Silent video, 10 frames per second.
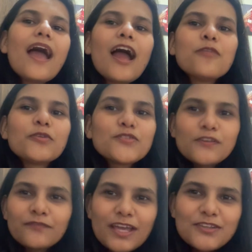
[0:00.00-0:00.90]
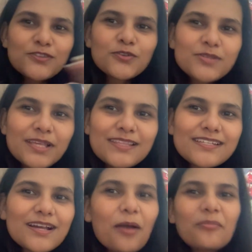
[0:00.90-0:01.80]
and because if there is no sales in
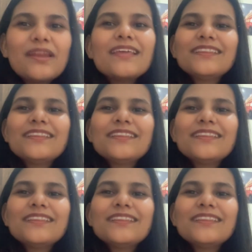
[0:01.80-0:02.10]
a company,